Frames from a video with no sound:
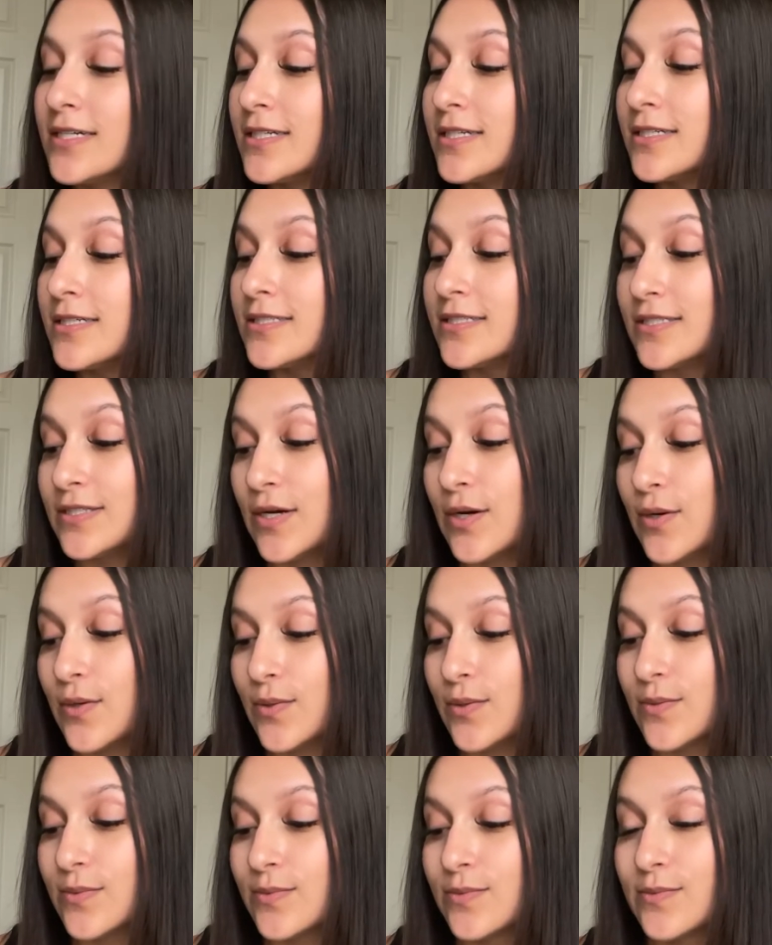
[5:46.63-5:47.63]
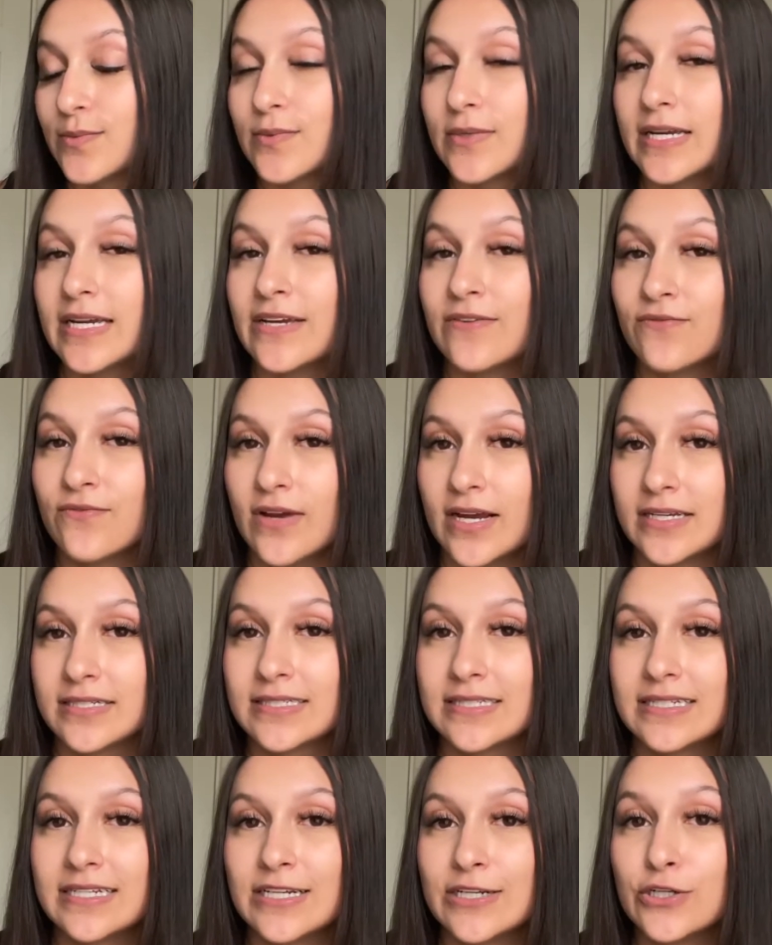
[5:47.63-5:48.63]
So
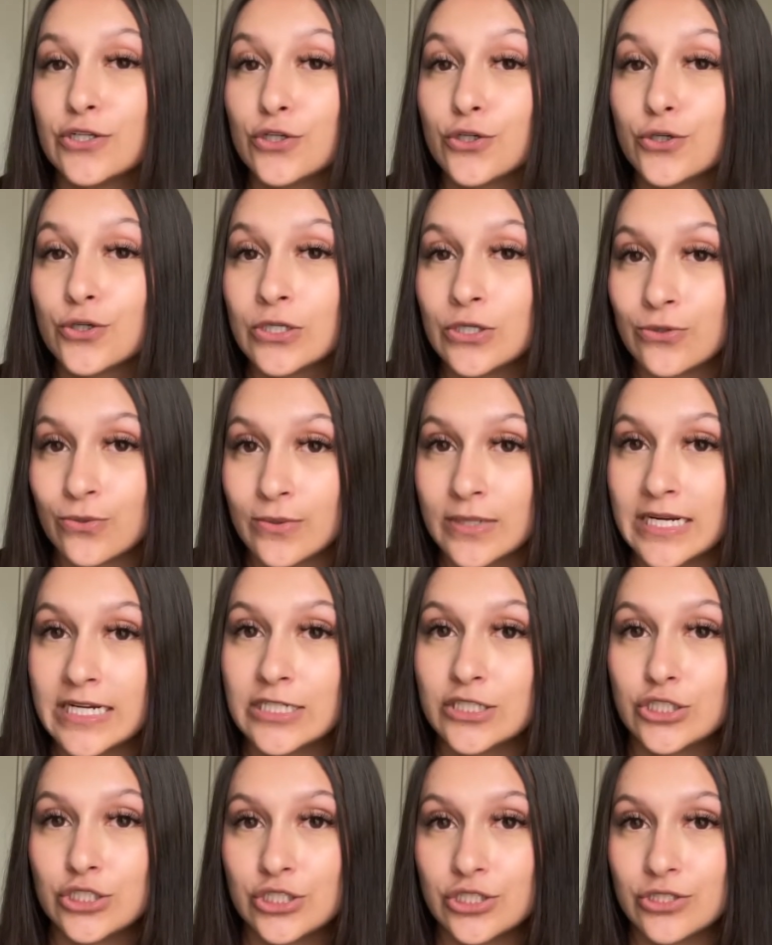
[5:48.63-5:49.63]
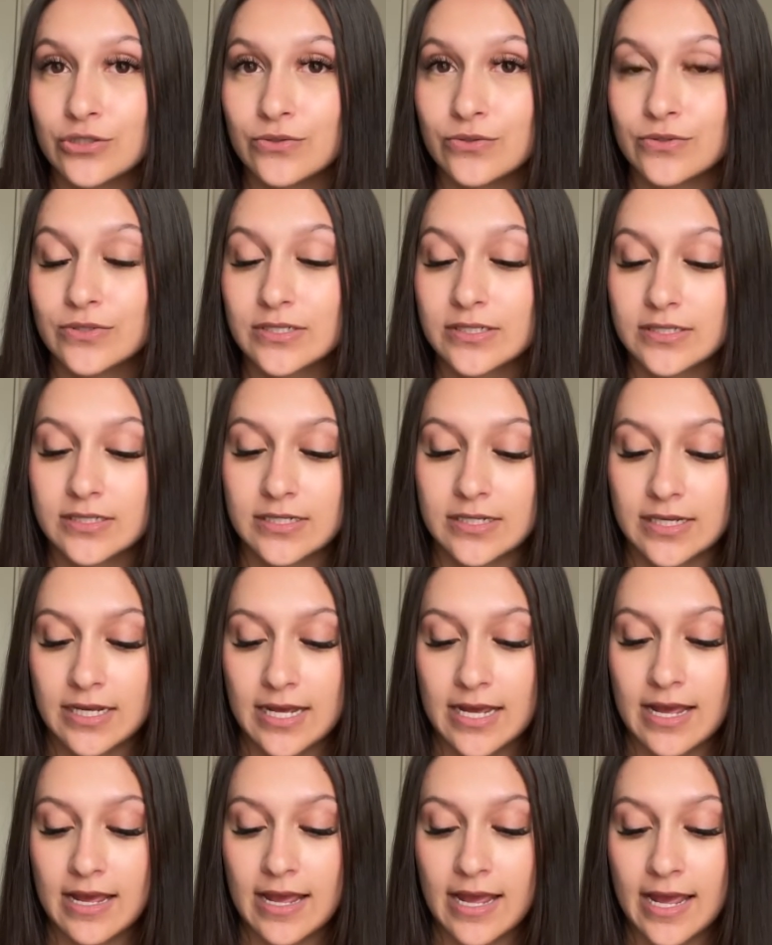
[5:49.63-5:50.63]
invest in great shoes,
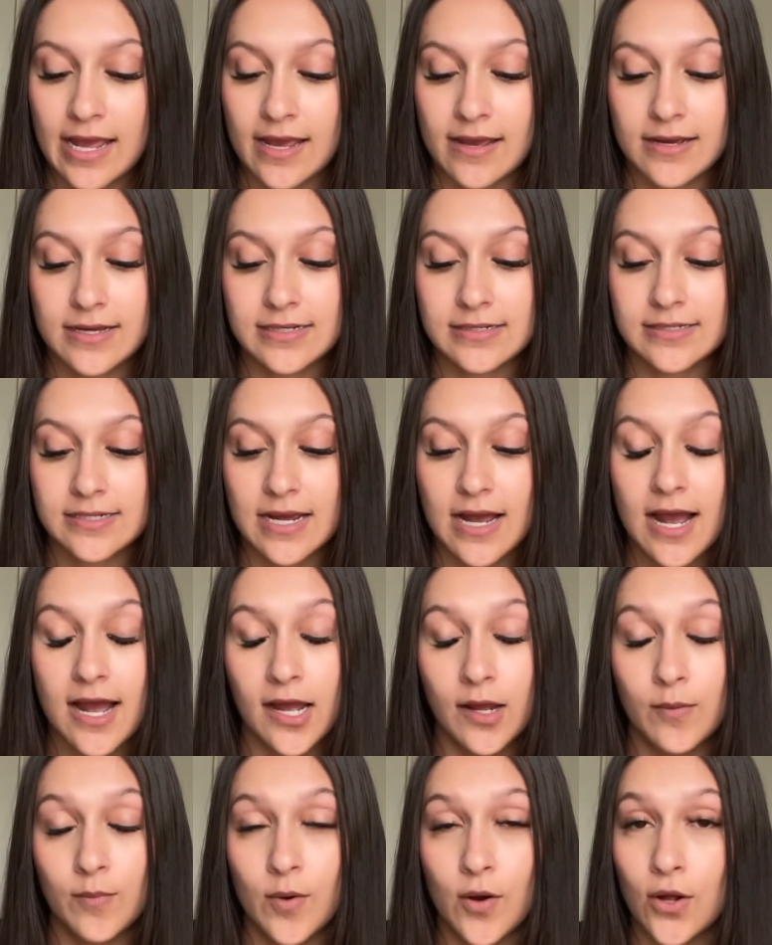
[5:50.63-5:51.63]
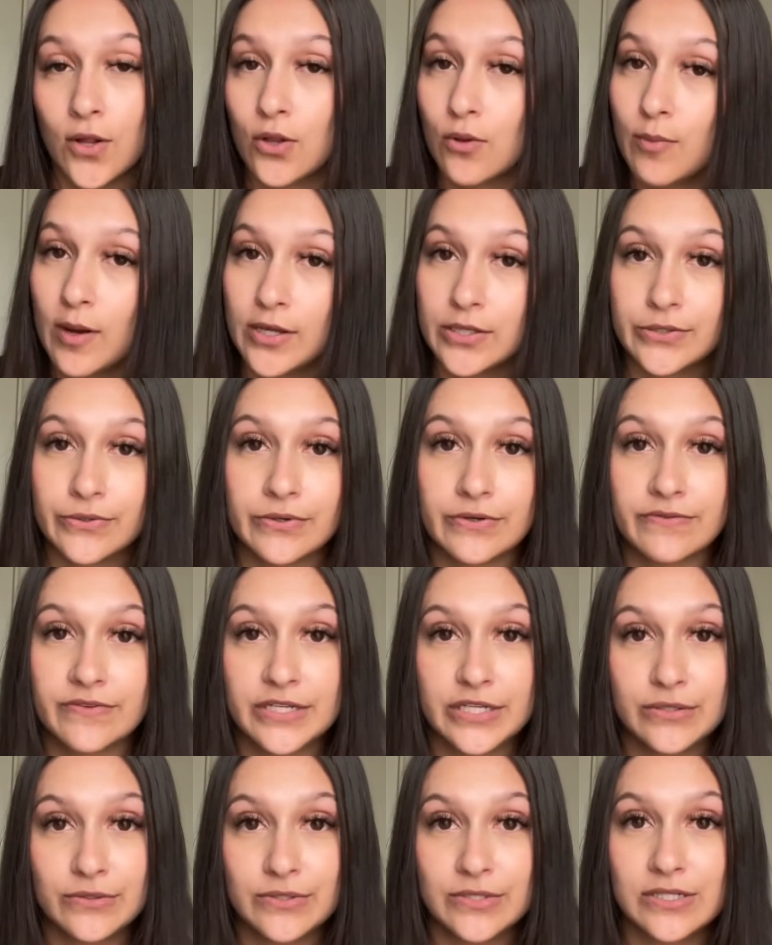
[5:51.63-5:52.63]
and I'm all about the
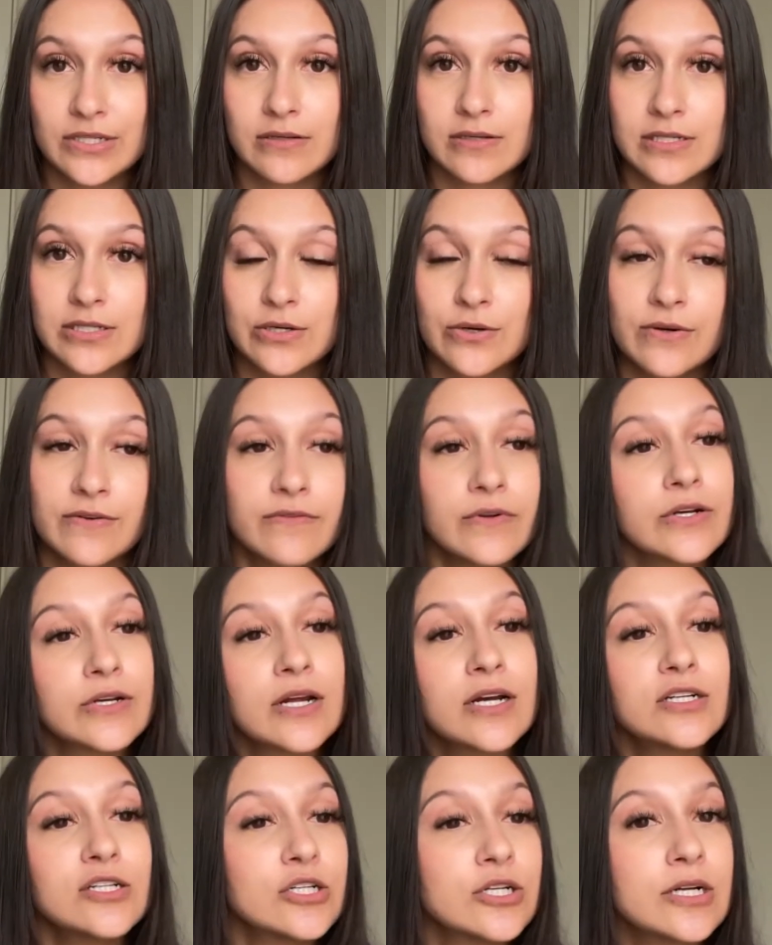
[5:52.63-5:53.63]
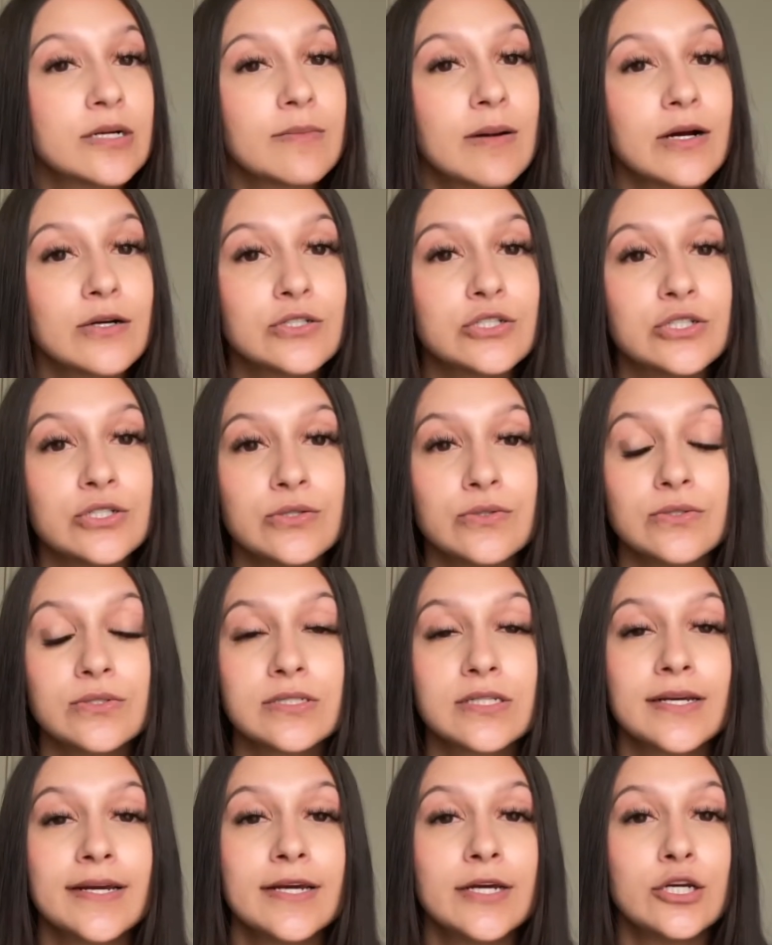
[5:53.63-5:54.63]
reviews. So if you're not sure about shoes,
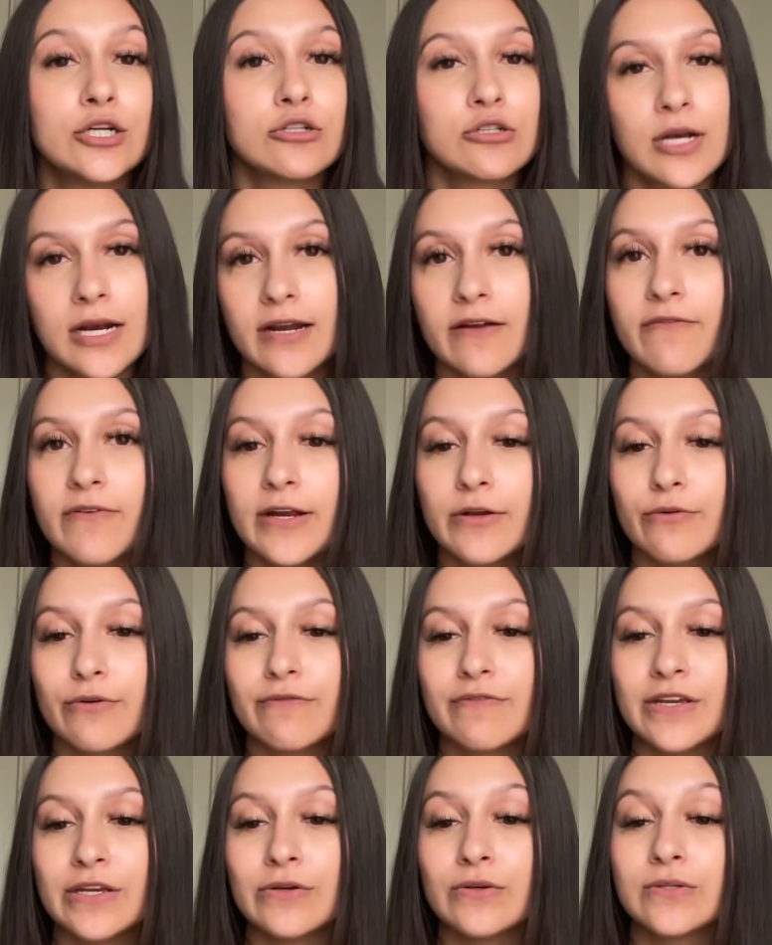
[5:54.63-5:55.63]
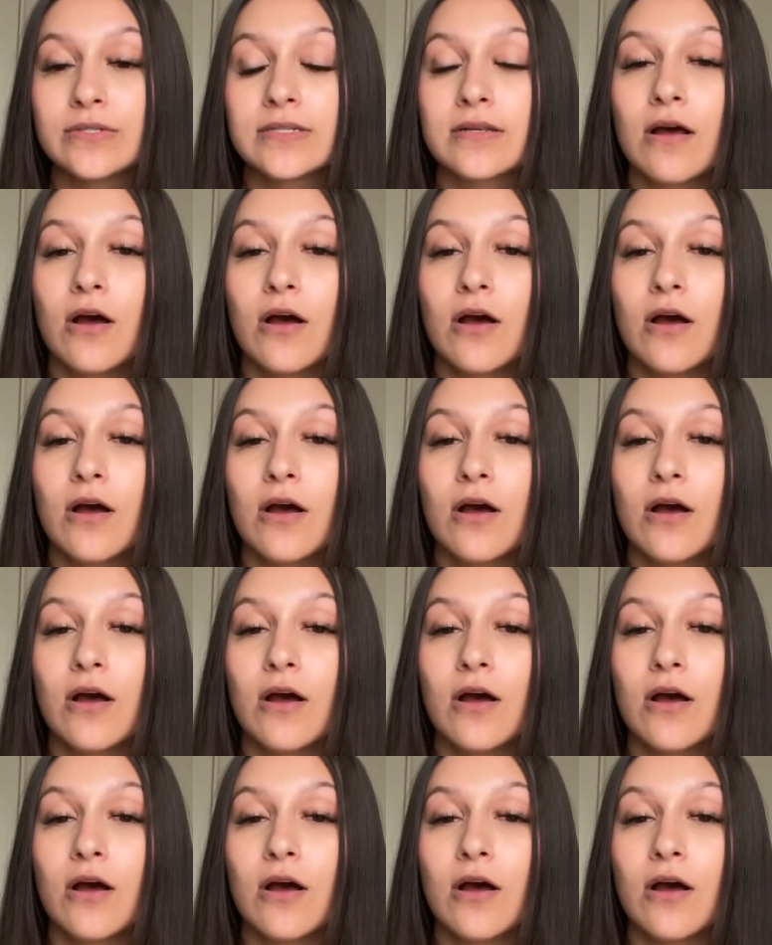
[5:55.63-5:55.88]
try to find reviews.